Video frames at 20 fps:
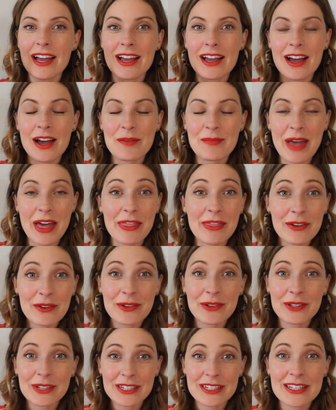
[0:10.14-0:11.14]
um,
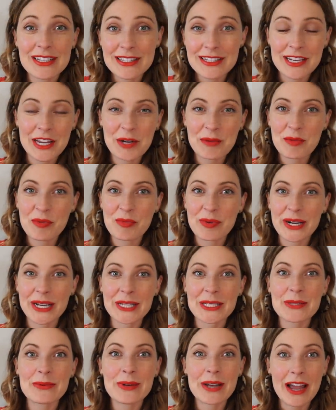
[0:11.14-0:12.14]
ethical and sustainable
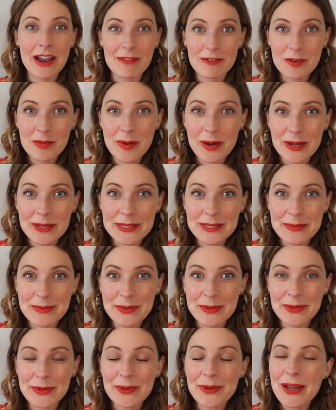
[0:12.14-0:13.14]
brands whenever
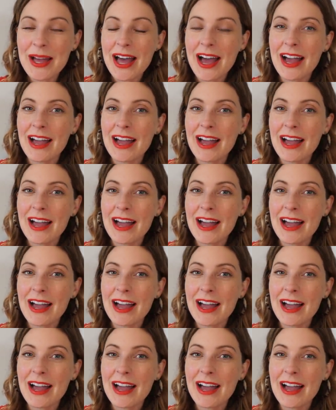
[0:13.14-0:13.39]
possible.